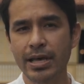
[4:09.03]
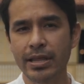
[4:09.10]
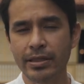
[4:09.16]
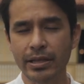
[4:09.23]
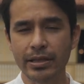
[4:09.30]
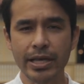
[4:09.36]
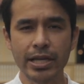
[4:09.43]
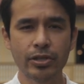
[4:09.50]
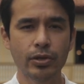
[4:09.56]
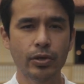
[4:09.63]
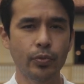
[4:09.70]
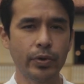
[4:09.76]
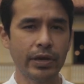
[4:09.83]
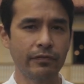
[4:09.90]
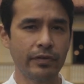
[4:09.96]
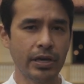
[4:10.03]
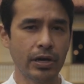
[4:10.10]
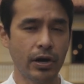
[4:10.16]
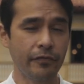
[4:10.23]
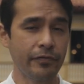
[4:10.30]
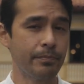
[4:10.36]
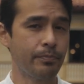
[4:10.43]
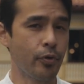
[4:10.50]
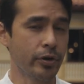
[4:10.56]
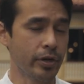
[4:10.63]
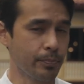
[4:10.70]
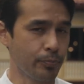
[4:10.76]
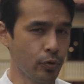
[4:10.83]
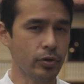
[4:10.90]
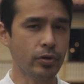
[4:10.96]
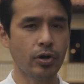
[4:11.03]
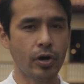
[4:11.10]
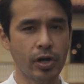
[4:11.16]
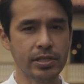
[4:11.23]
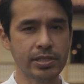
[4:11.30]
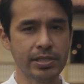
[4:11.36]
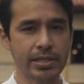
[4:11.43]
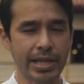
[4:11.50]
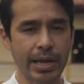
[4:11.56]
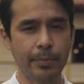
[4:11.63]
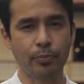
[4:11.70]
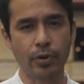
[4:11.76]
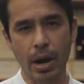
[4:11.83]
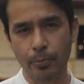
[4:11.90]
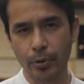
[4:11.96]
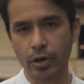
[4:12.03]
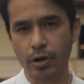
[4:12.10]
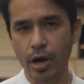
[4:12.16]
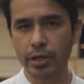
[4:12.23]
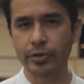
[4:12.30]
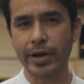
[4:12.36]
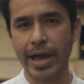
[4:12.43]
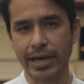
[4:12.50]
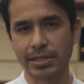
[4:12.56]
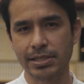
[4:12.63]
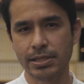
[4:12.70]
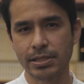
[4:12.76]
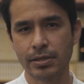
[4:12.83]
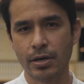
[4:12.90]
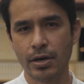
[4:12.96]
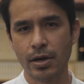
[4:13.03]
that led to the waiving of important protocols like proper contracts.